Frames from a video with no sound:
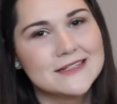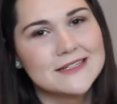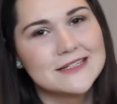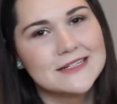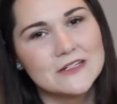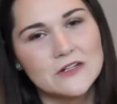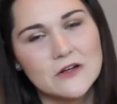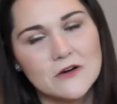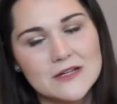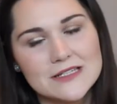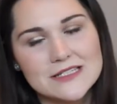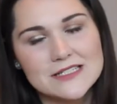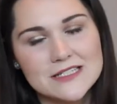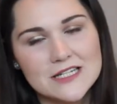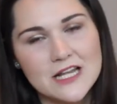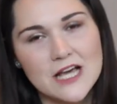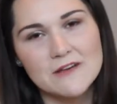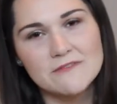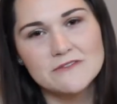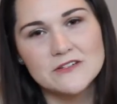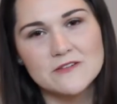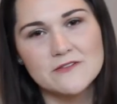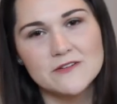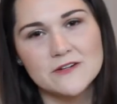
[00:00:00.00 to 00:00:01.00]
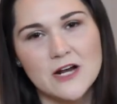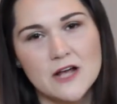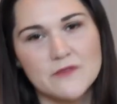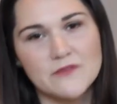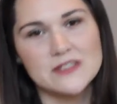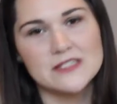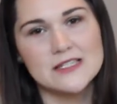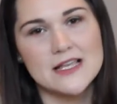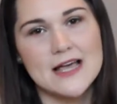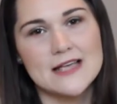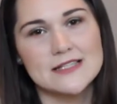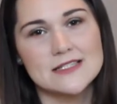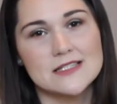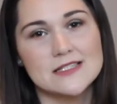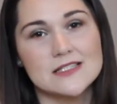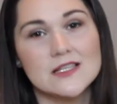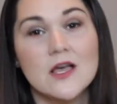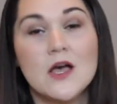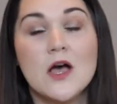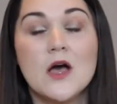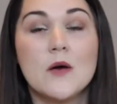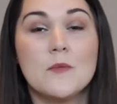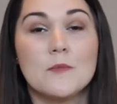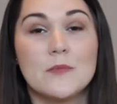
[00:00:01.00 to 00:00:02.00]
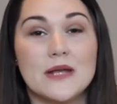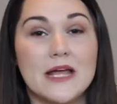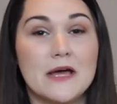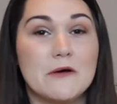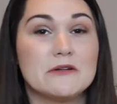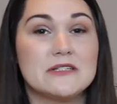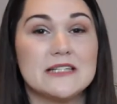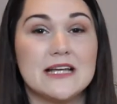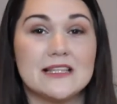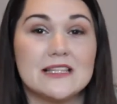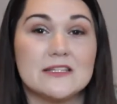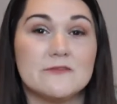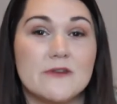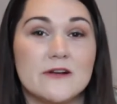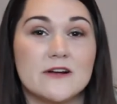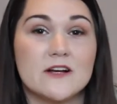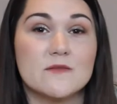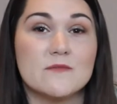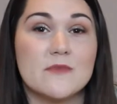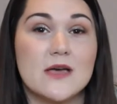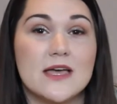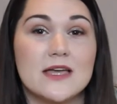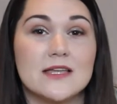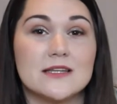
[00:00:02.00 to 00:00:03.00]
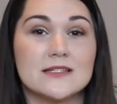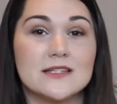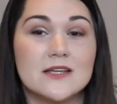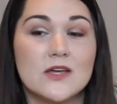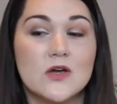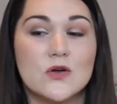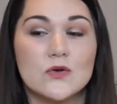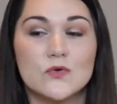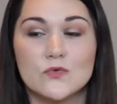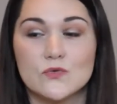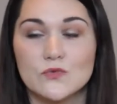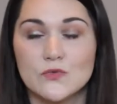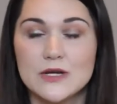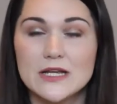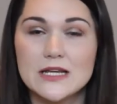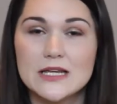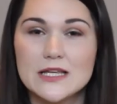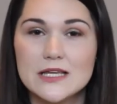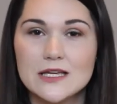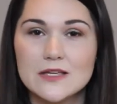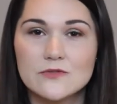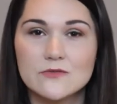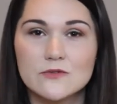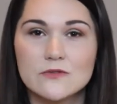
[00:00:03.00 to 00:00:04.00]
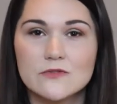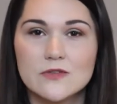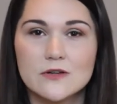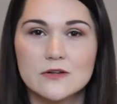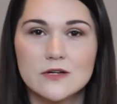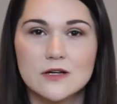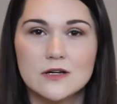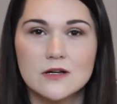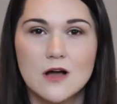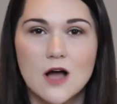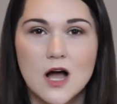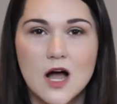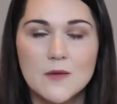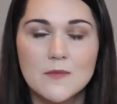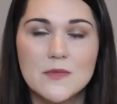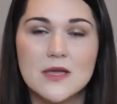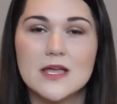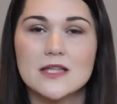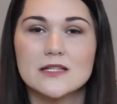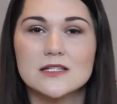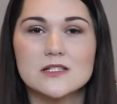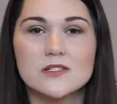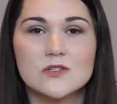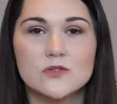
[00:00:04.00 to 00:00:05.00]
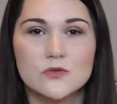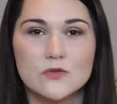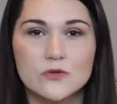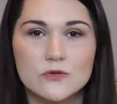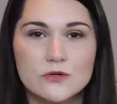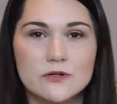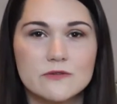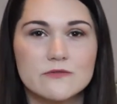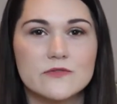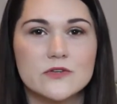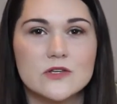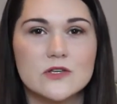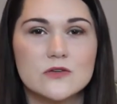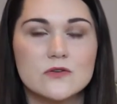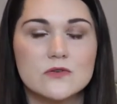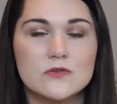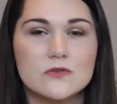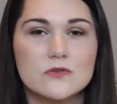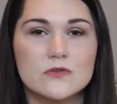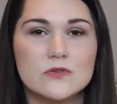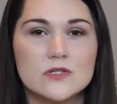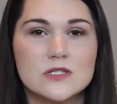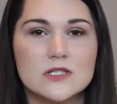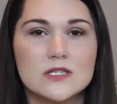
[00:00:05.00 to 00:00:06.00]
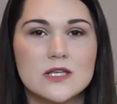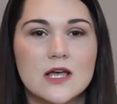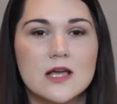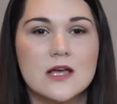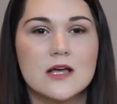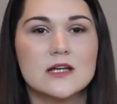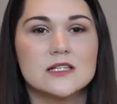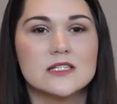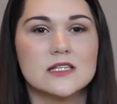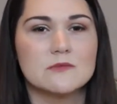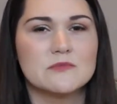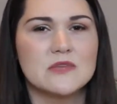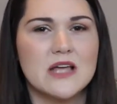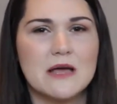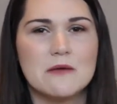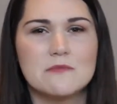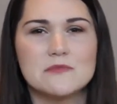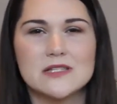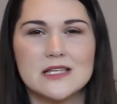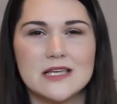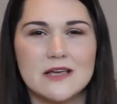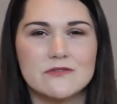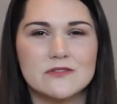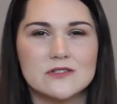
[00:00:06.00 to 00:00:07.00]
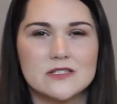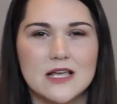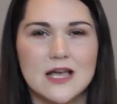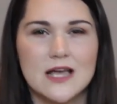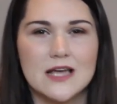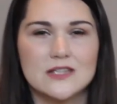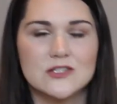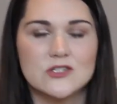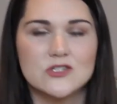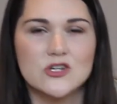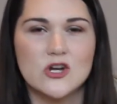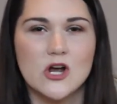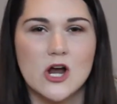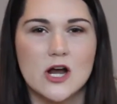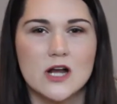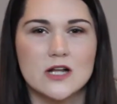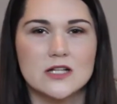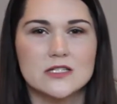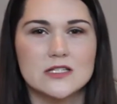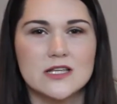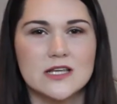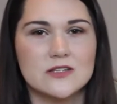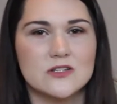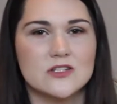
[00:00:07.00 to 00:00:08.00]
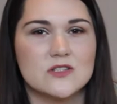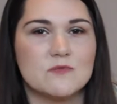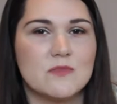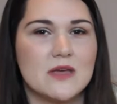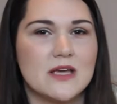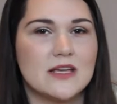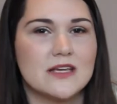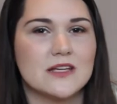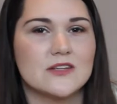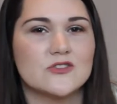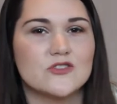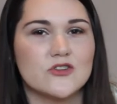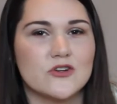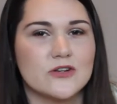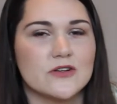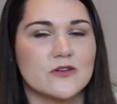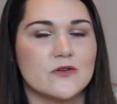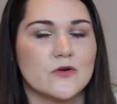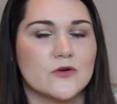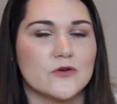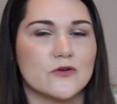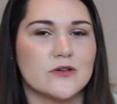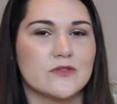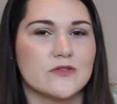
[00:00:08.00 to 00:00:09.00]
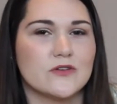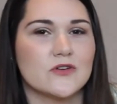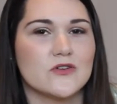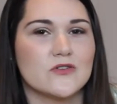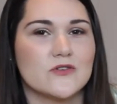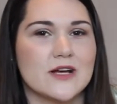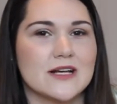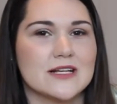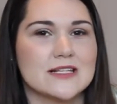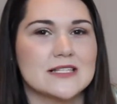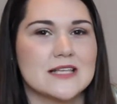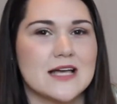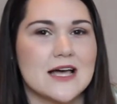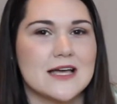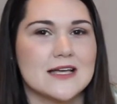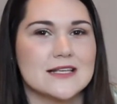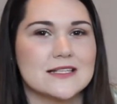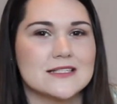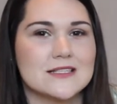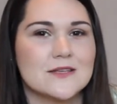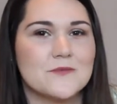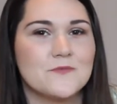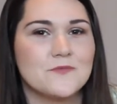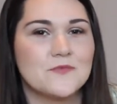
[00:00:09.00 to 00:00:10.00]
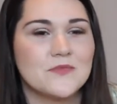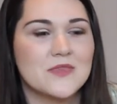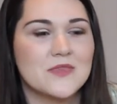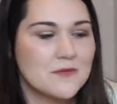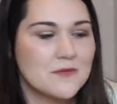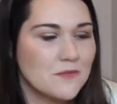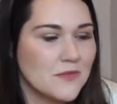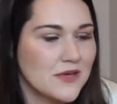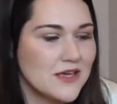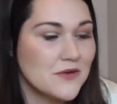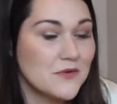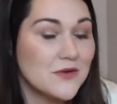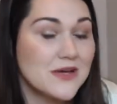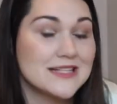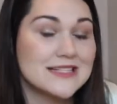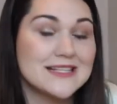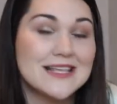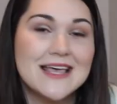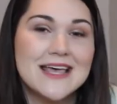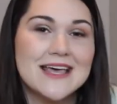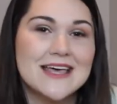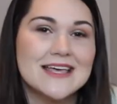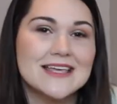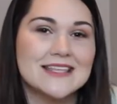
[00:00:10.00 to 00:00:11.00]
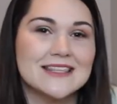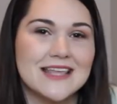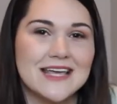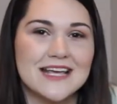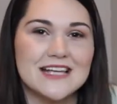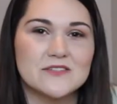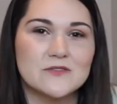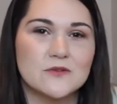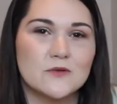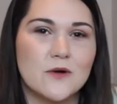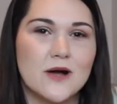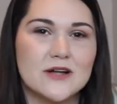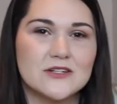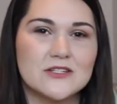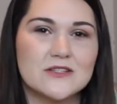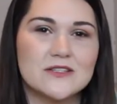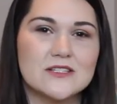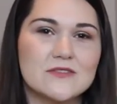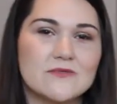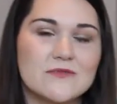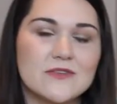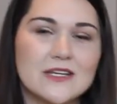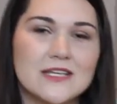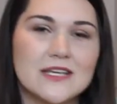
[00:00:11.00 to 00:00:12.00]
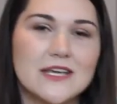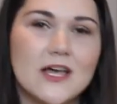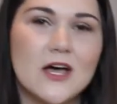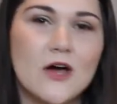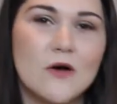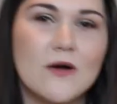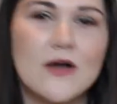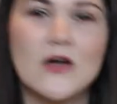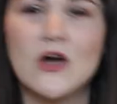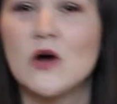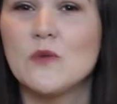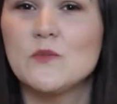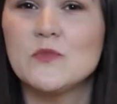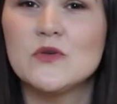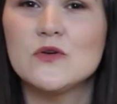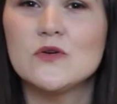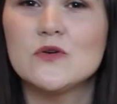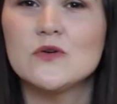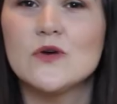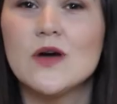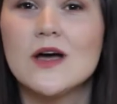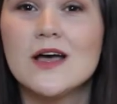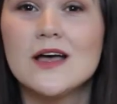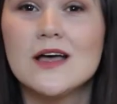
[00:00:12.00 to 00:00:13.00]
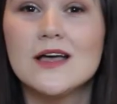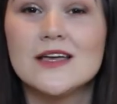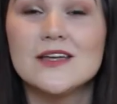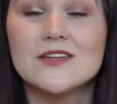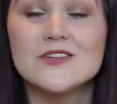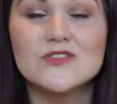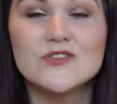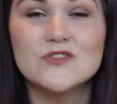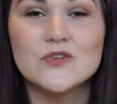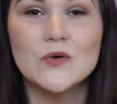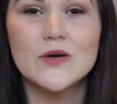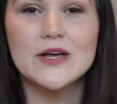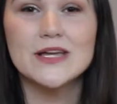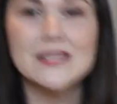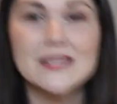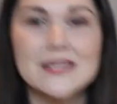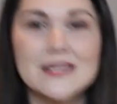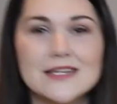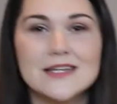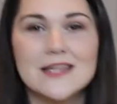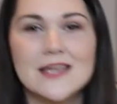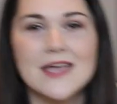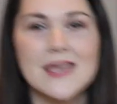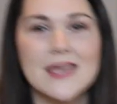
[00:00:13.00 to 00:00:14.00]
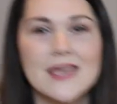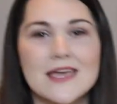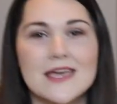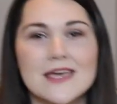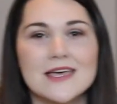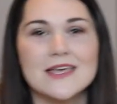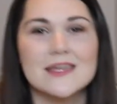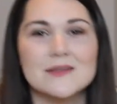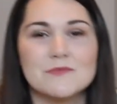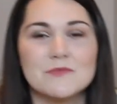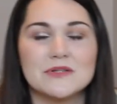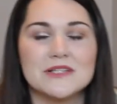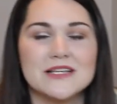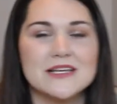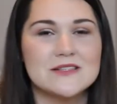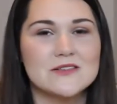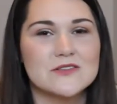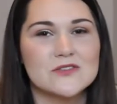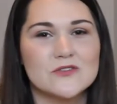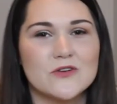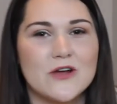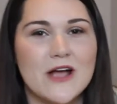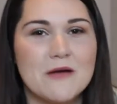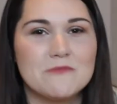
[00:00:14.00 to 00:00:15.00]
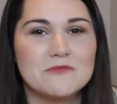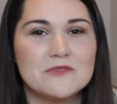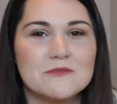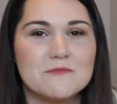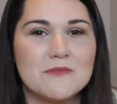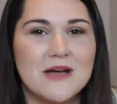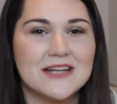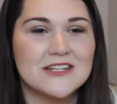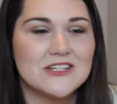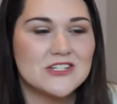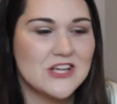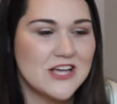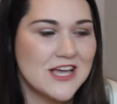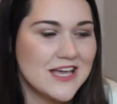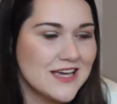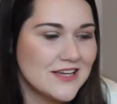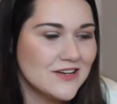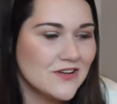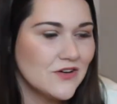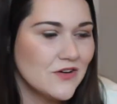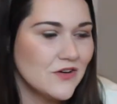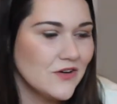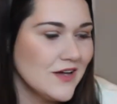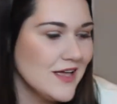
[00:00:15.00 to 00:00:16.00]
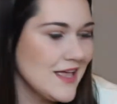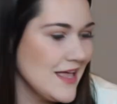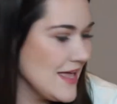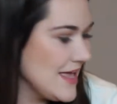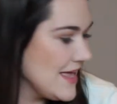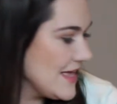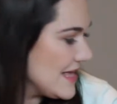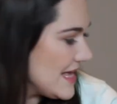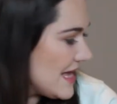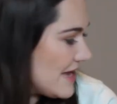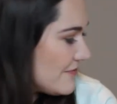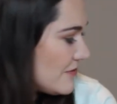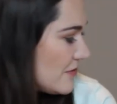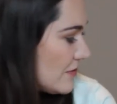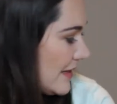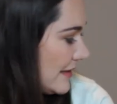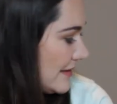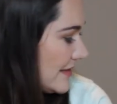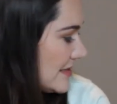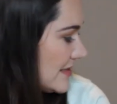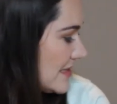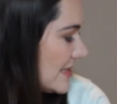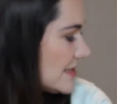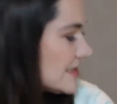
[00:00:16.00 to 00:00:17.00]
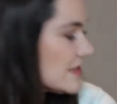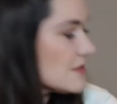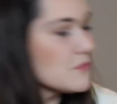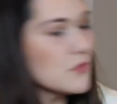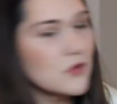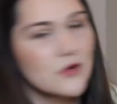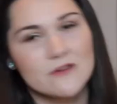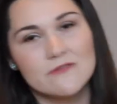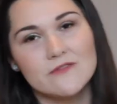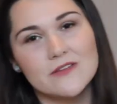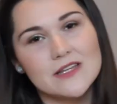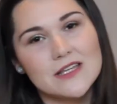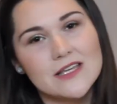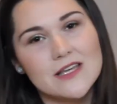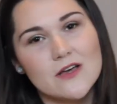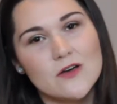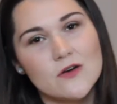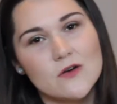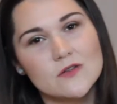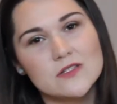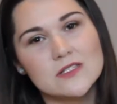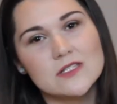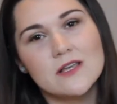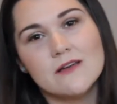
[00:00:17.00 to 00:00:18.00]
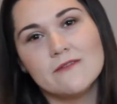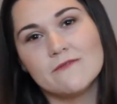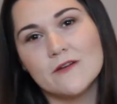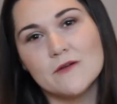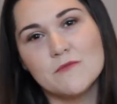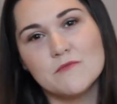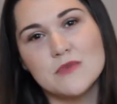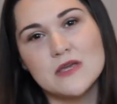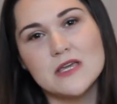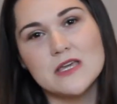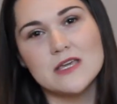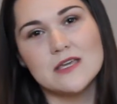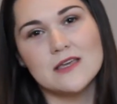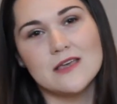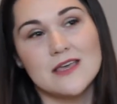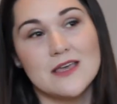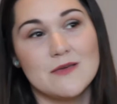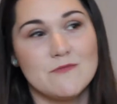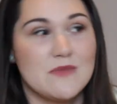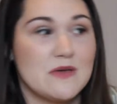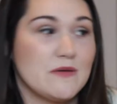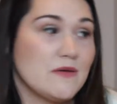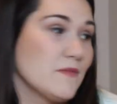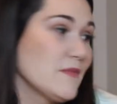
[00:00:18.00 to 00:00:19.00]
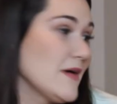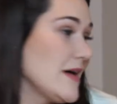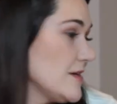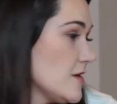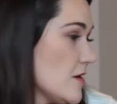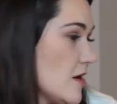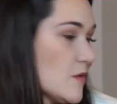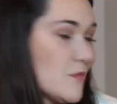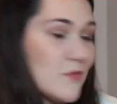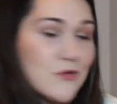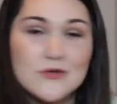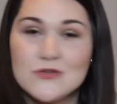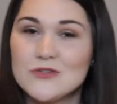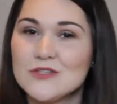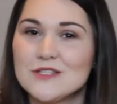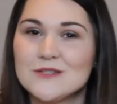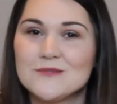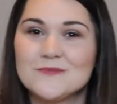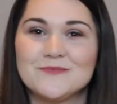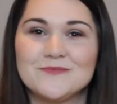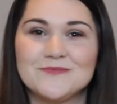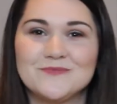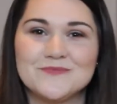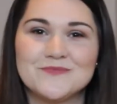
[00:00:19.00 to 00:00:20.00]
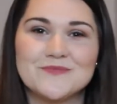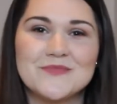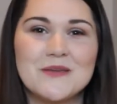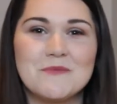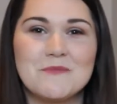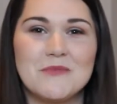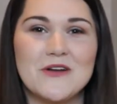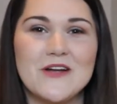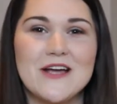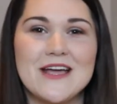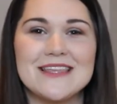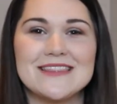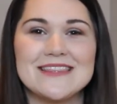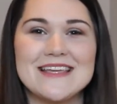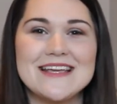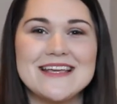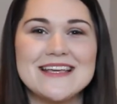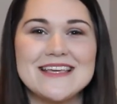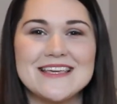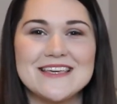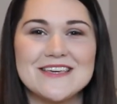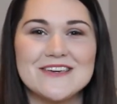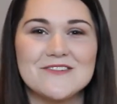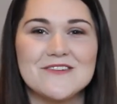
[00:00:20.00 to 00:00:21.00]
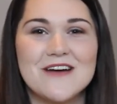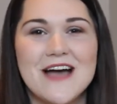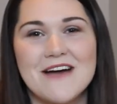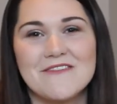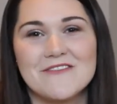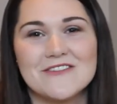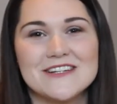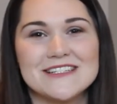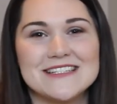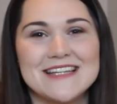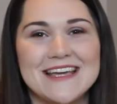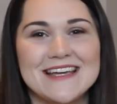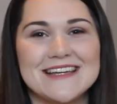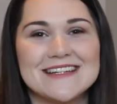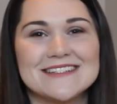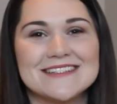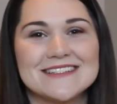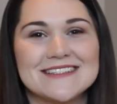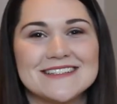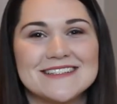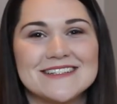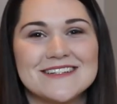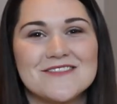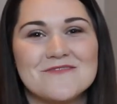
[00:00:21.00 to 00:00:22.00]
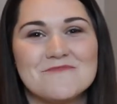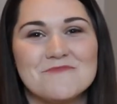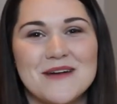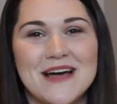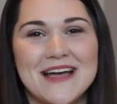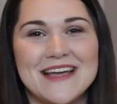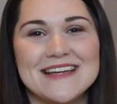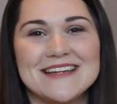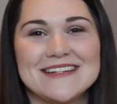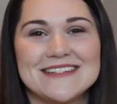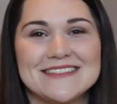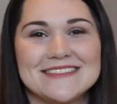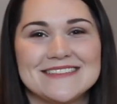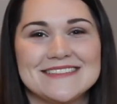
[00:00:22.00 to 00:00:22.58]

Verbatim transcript: you know, it's tough to figure out the sizes, but I would definitely recommend reading through the comments, through the reviews. Sometimes they have size charts, and just making sure you're ordering the correct size. Anyways, thanks for watching this video. I hope you enjoyed it, and please subscribe to my channel if you'd like to see some more videos from me and maybe my dog Bruce. But alright, thank you. Have a good day. Bye.